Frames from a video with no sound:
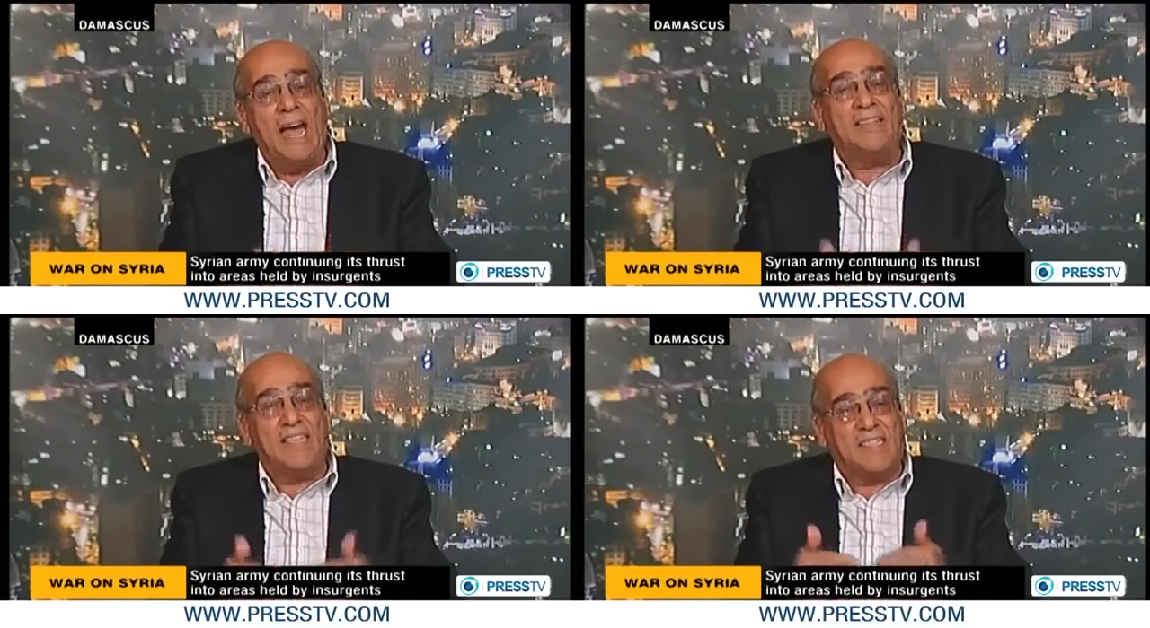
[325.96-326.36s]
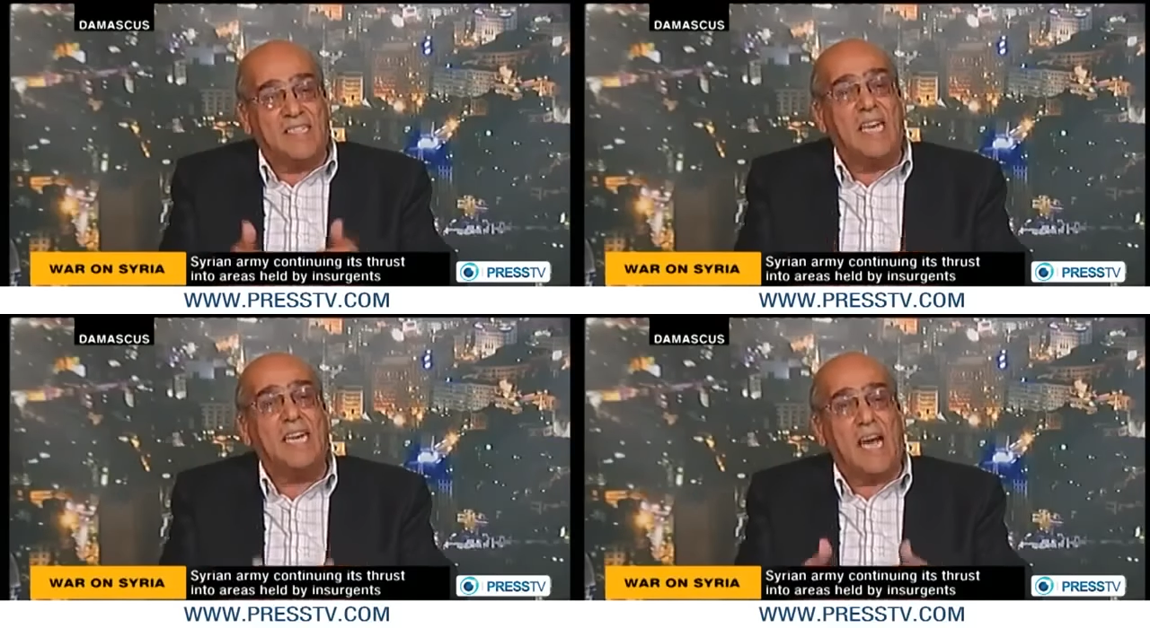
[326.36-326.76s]
And
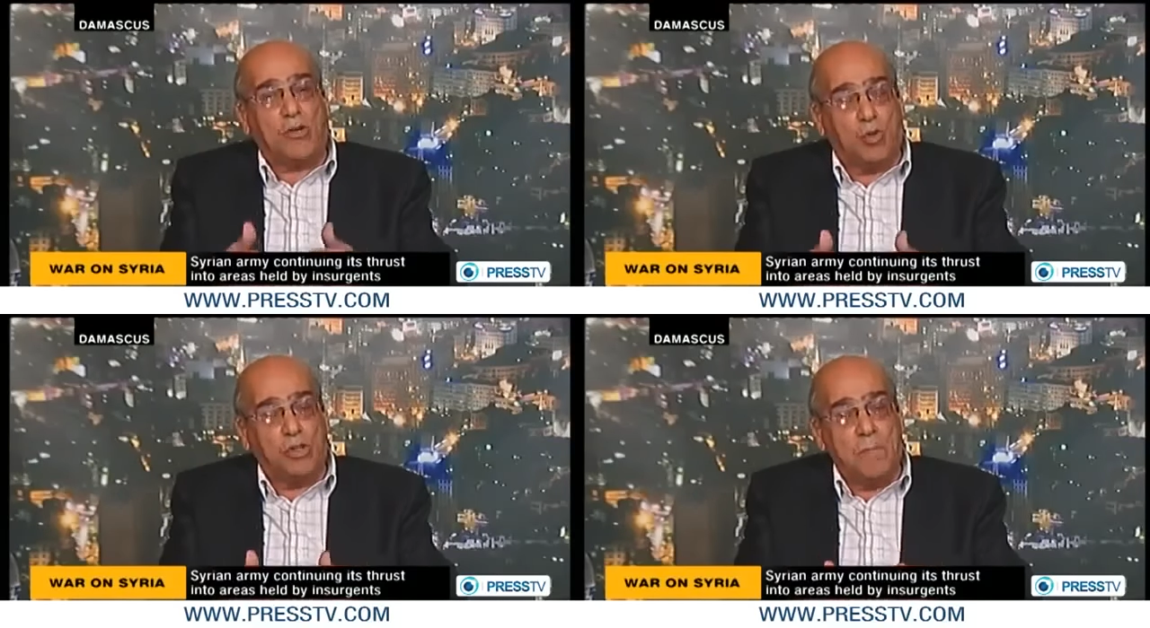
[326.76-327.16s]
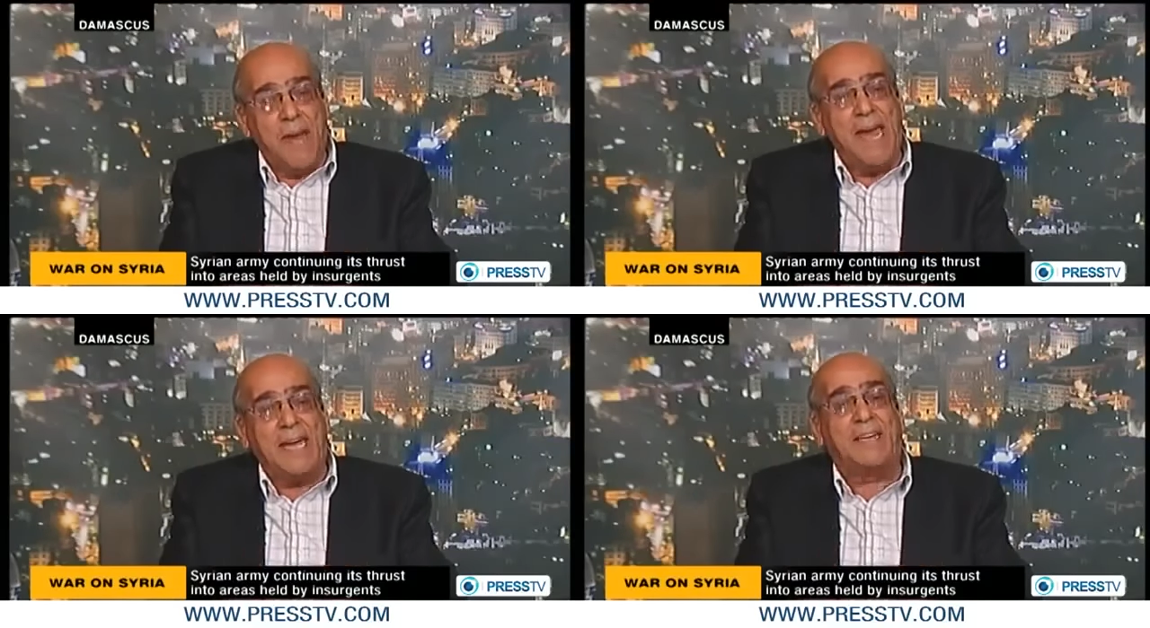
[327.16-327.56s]
Syria could
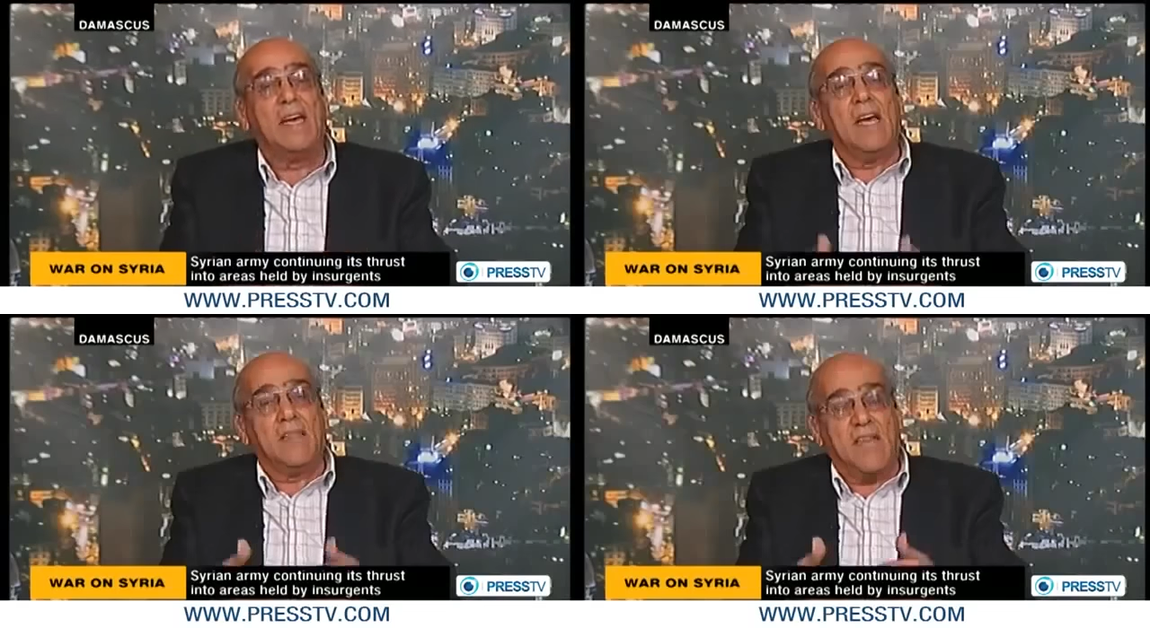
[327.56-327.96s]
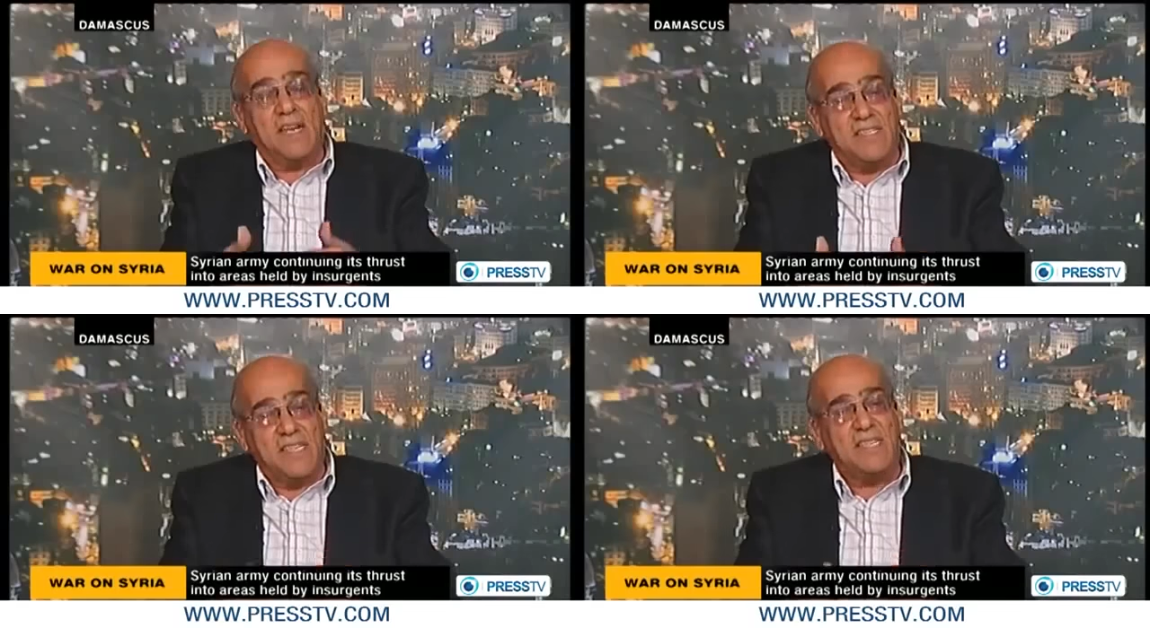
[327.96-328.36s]
make
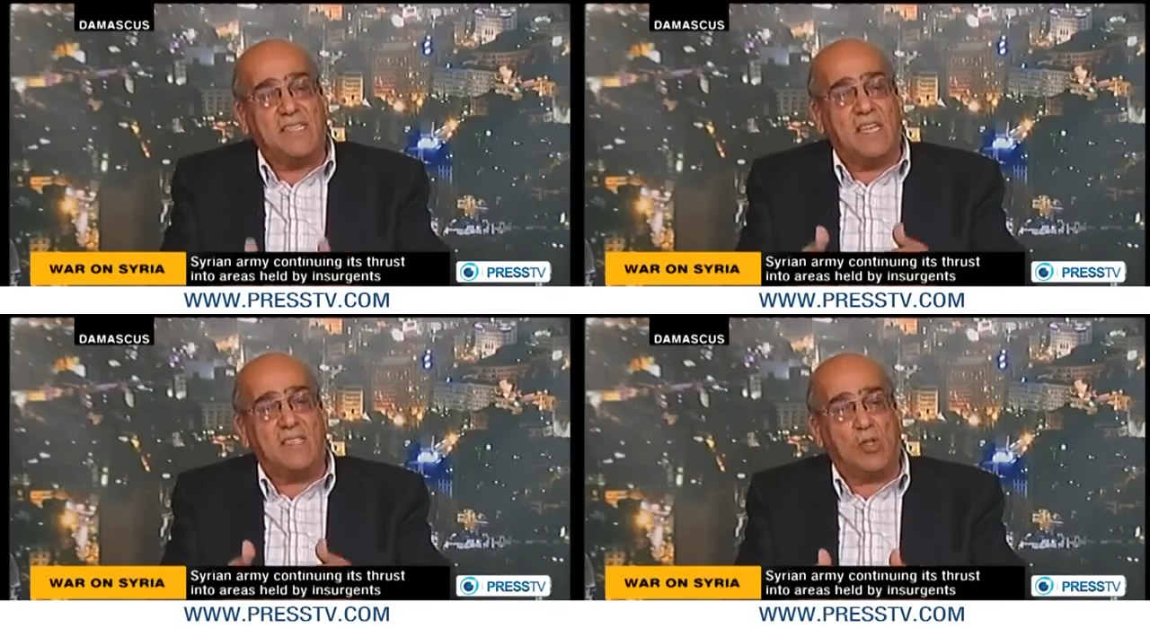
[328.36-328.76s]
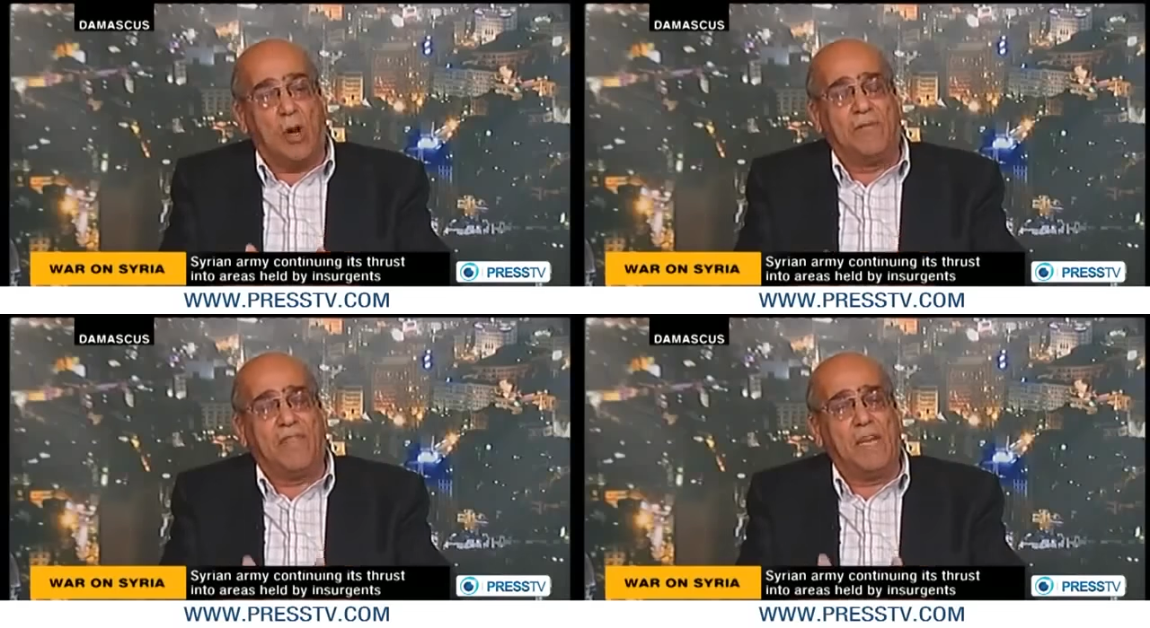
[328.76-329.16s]
the resistance
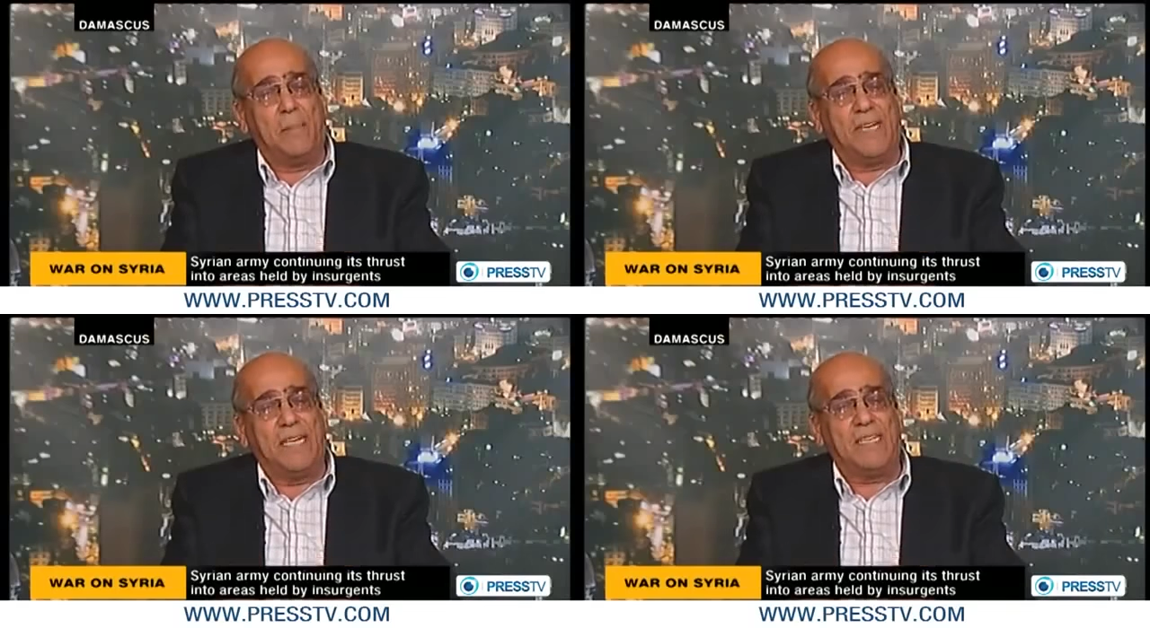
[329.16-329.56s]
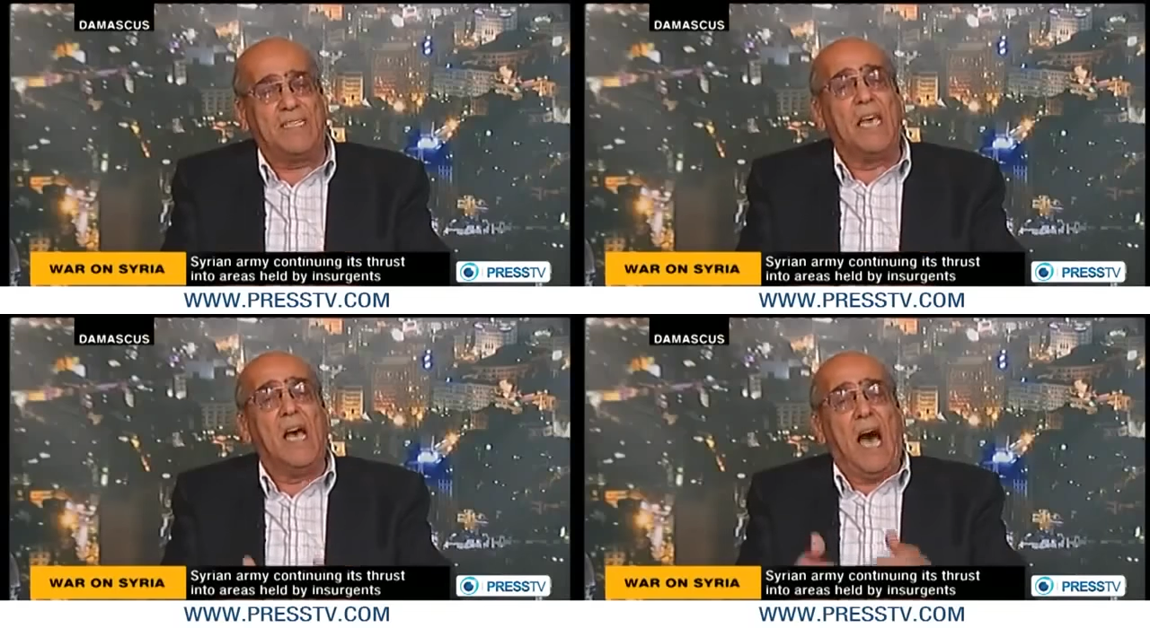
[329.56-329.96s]
of the
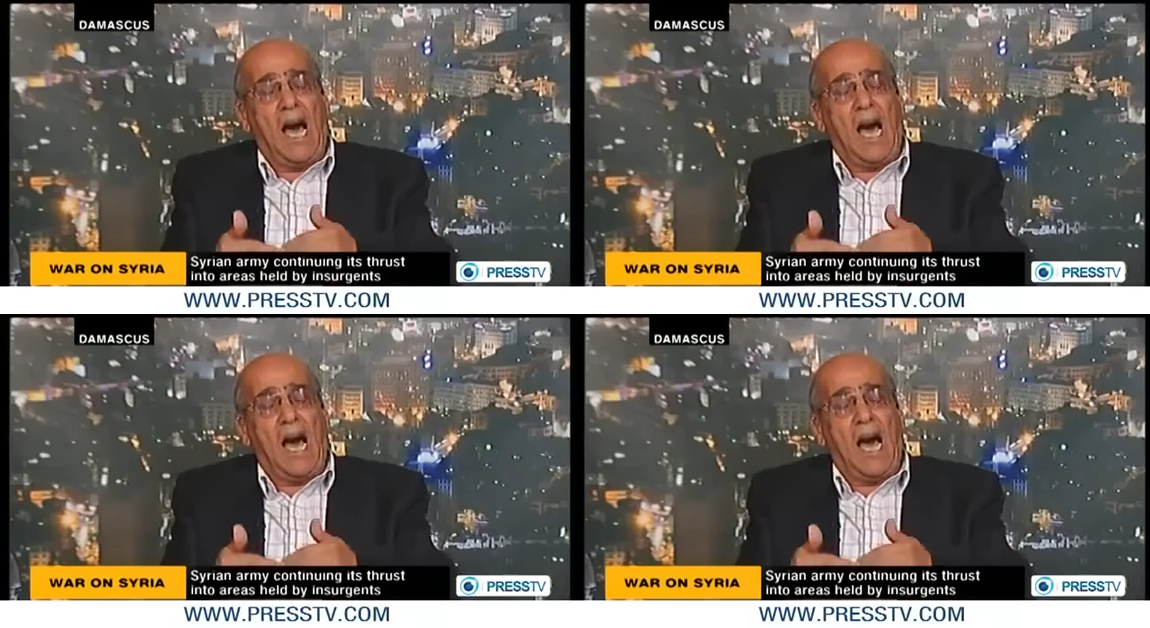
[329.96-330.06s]
Lebanese,